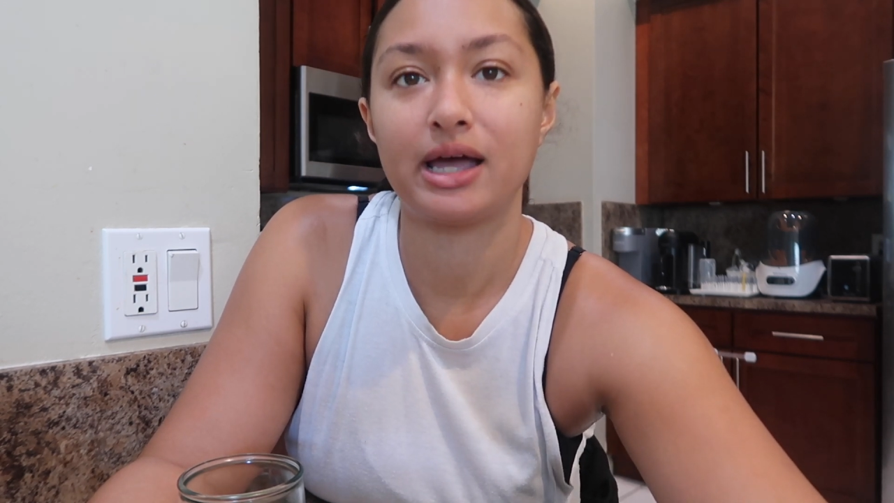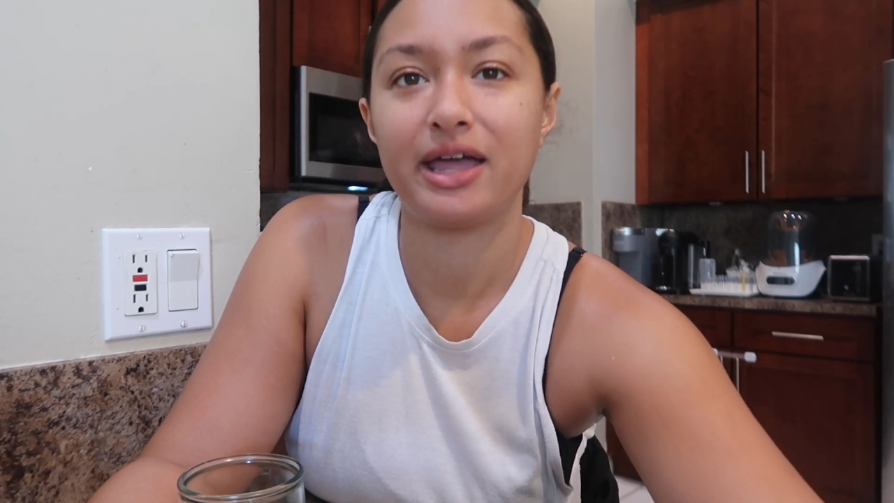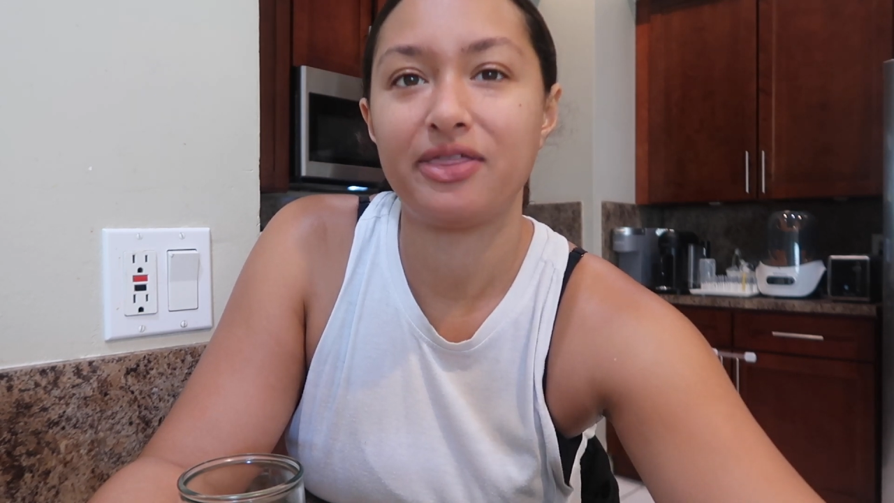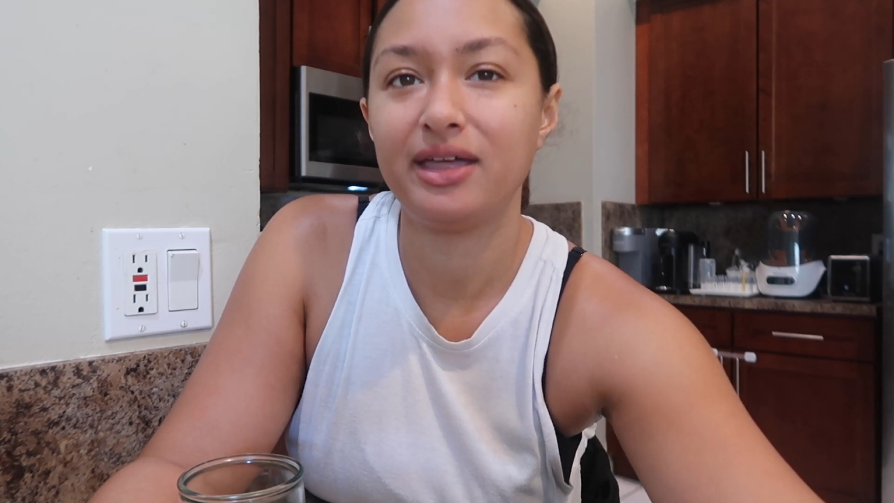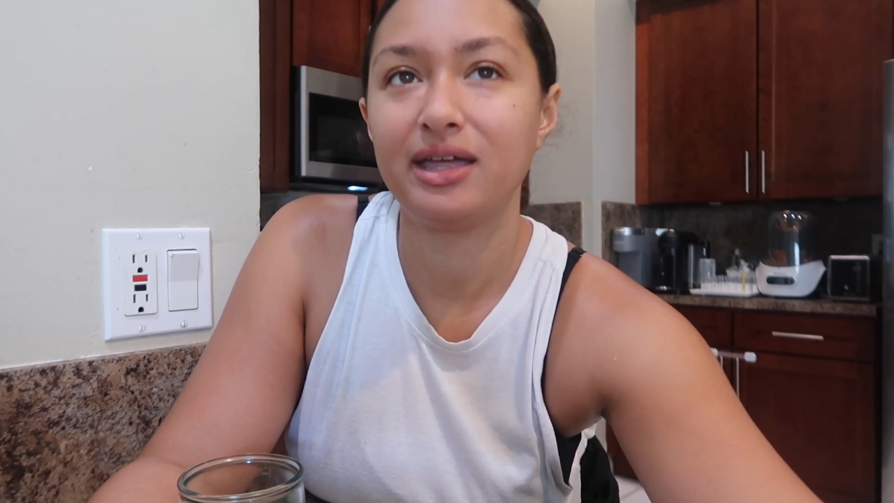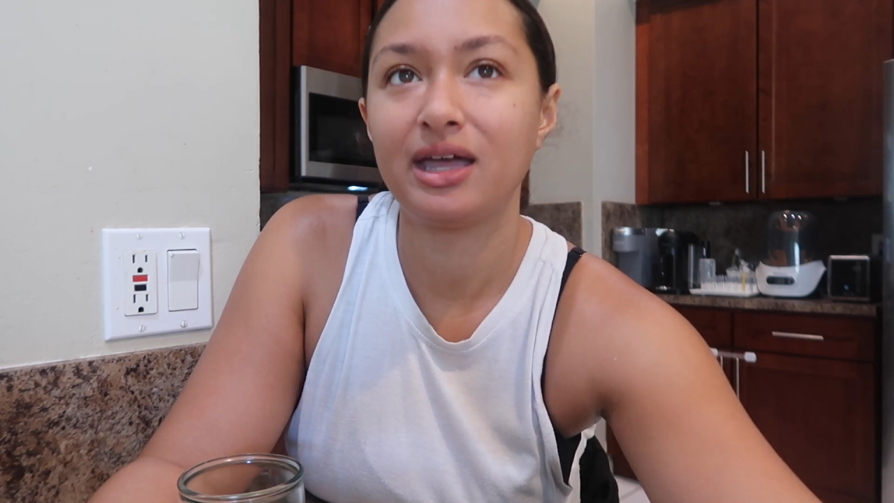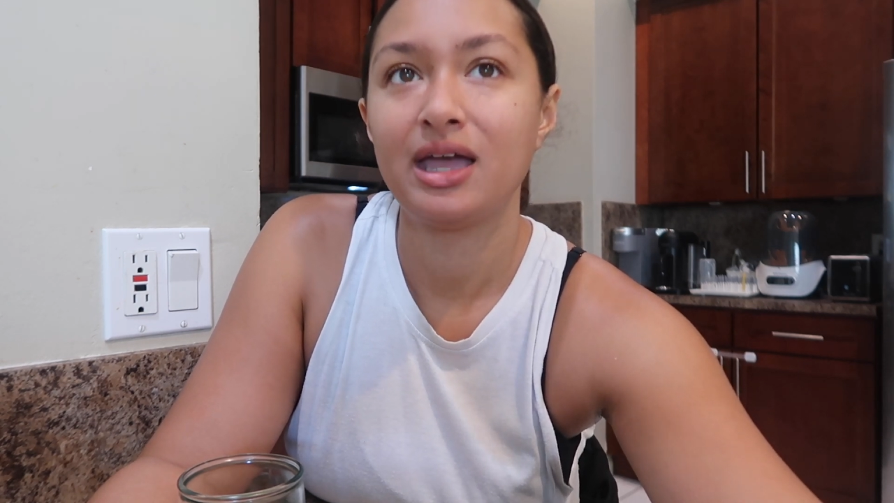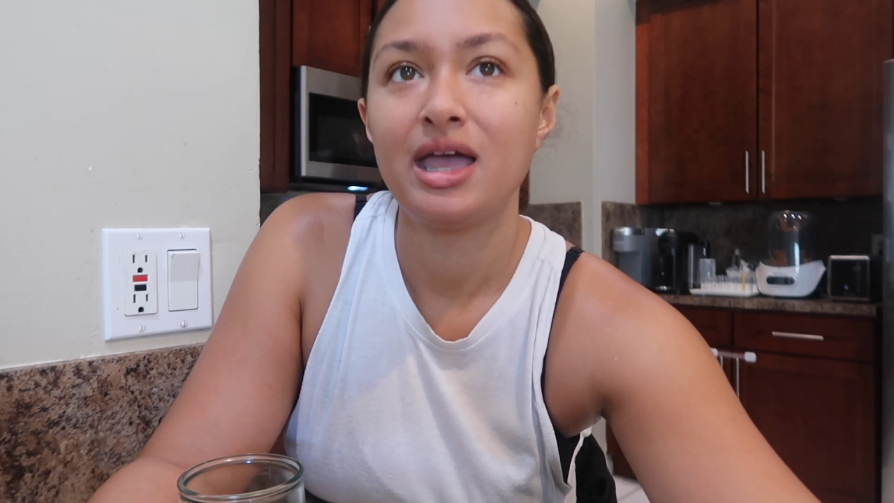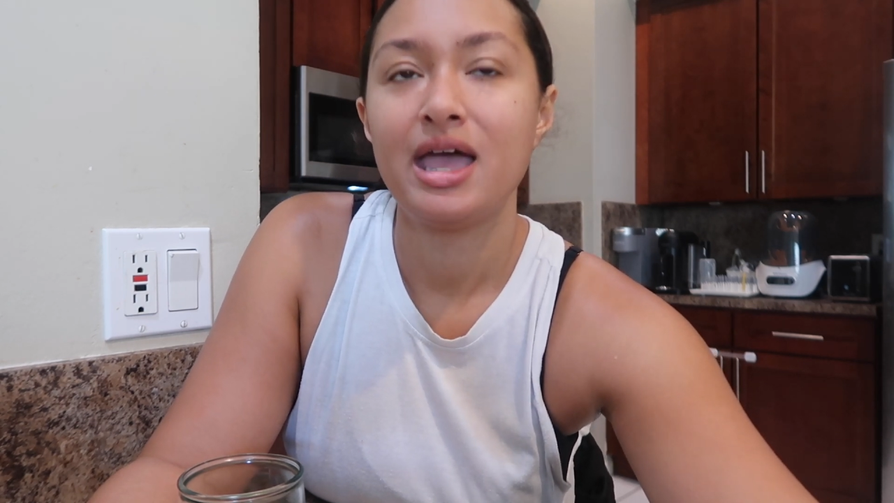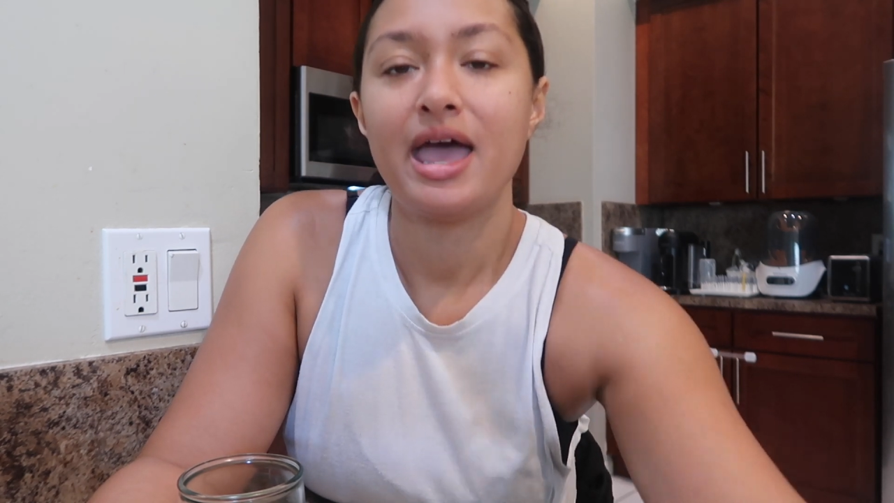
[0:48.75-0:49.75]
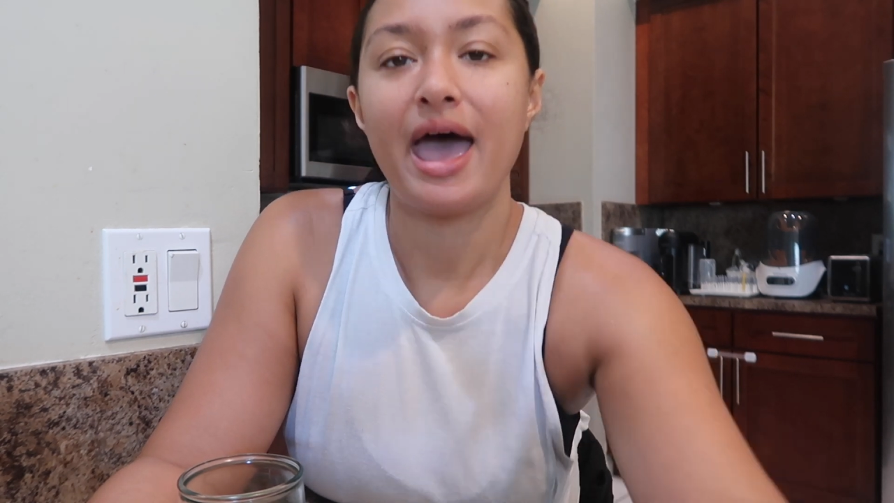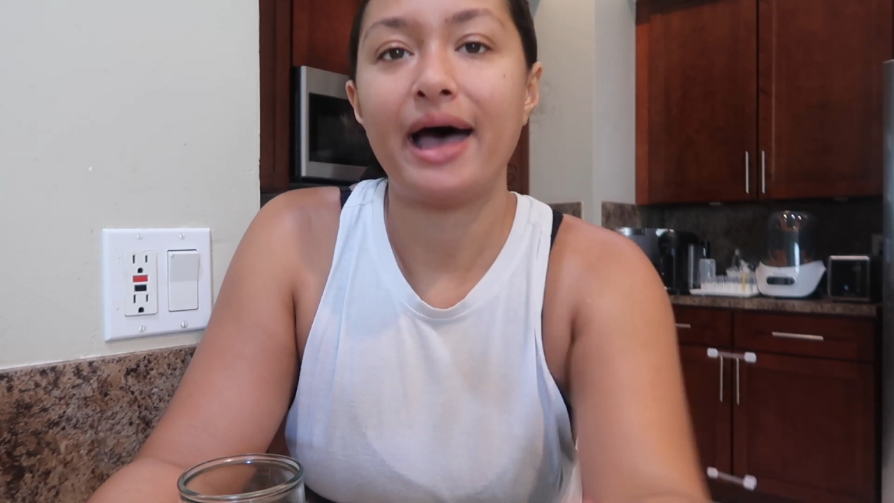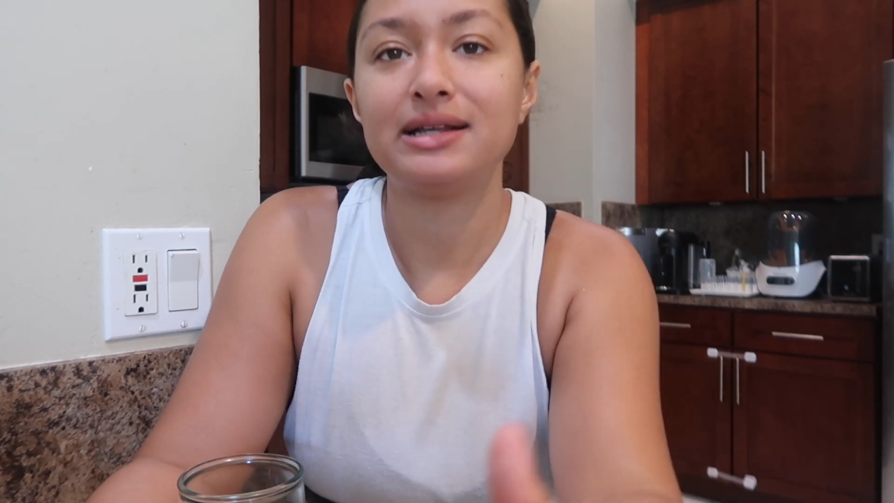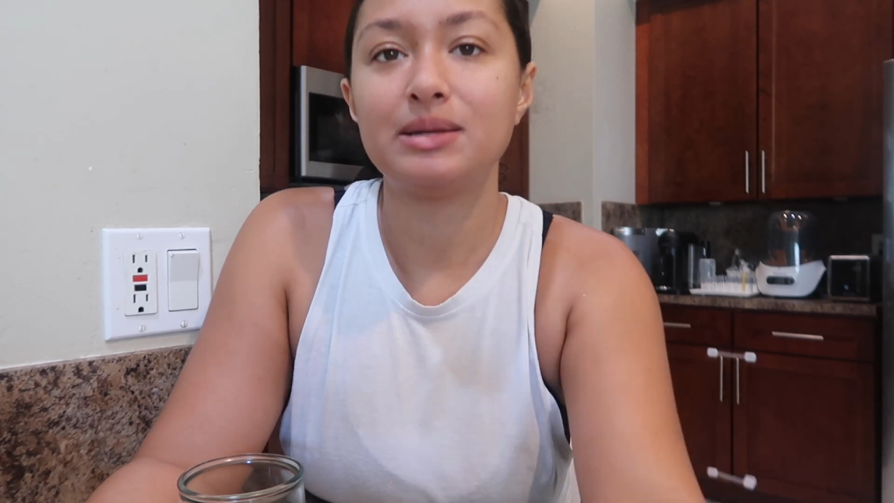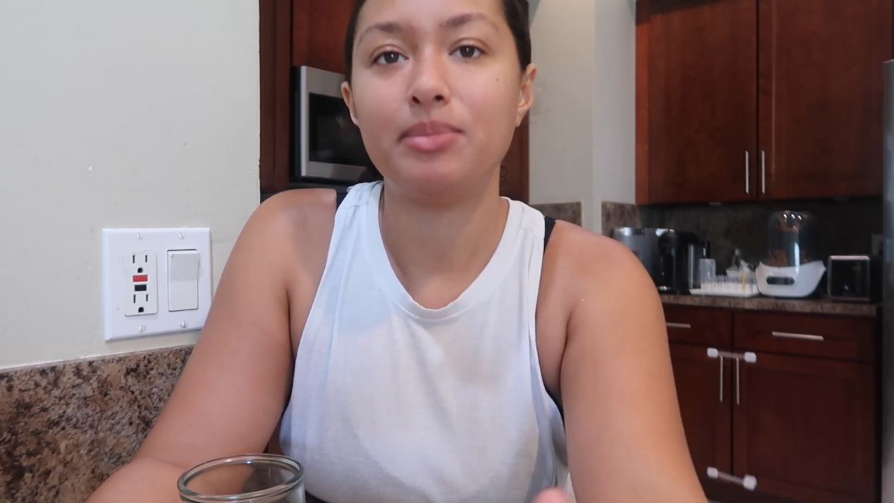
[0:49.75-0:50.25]
I think it
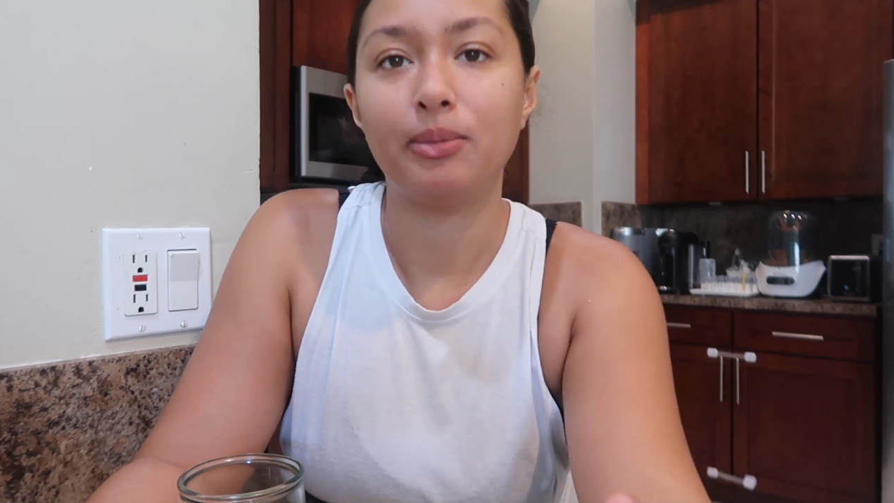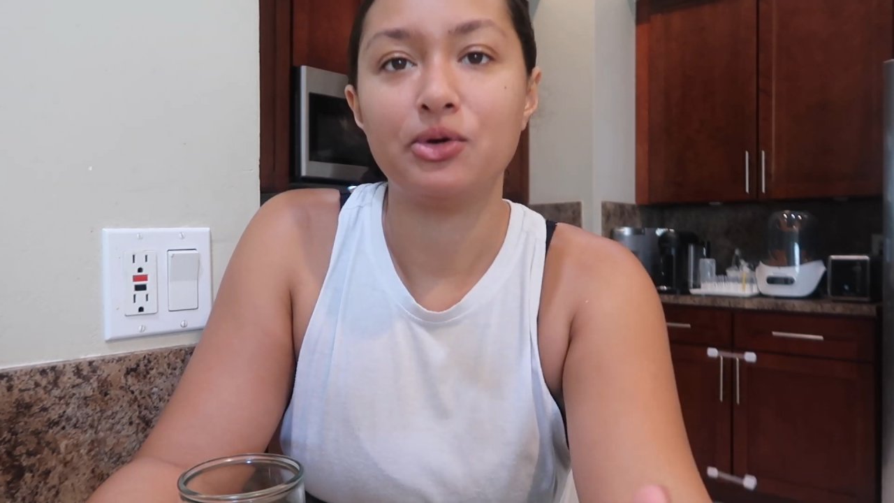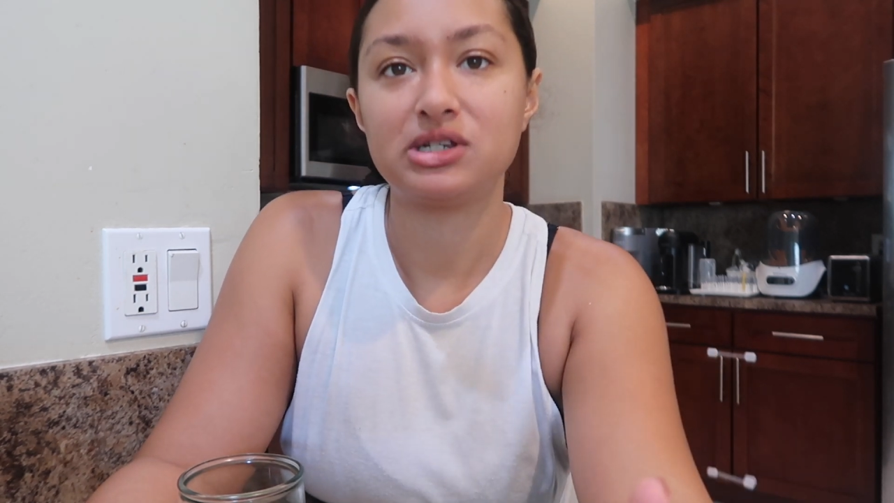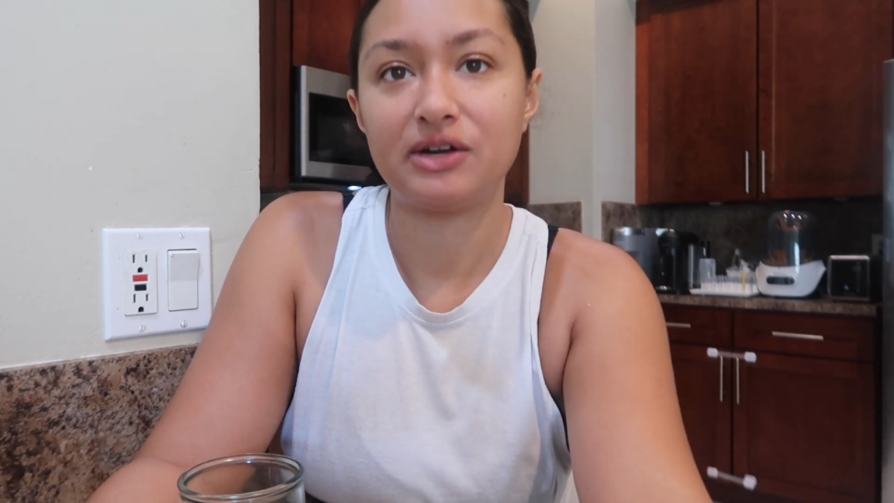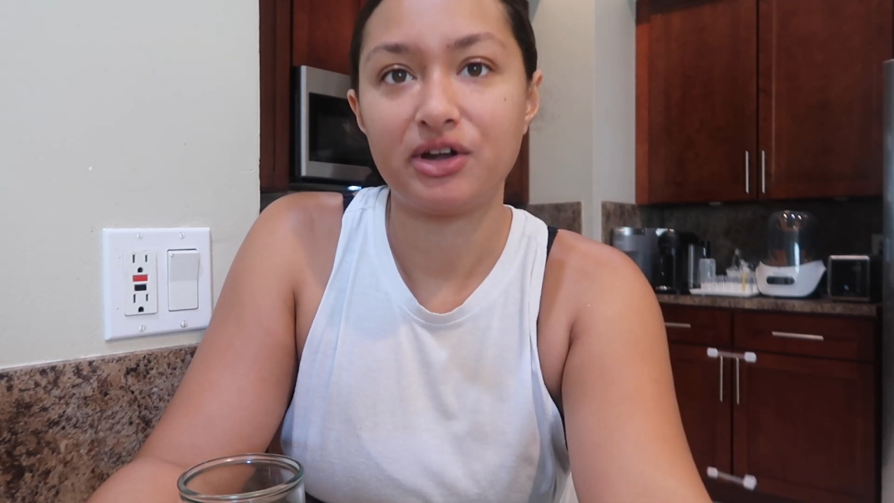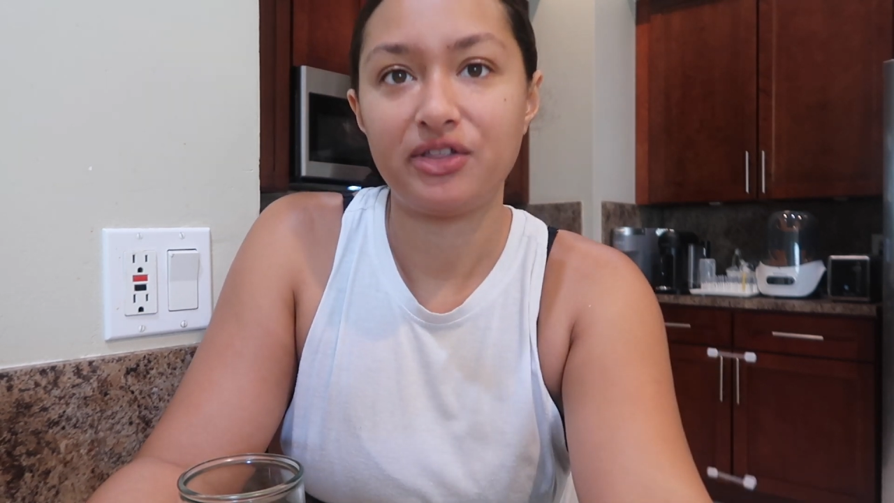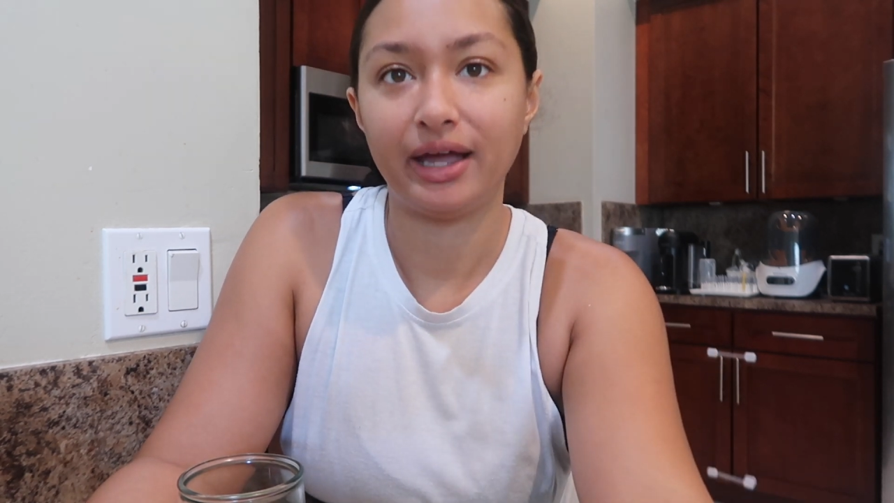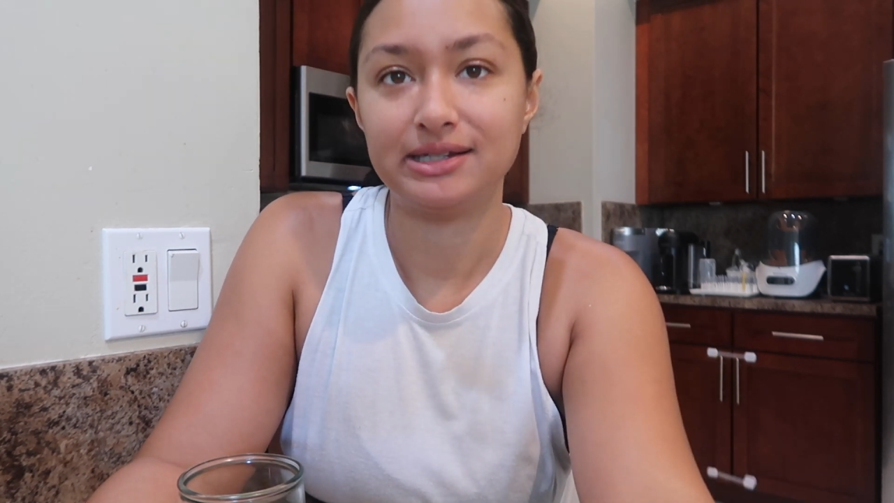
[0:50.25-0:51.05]
has the bubbles and everything,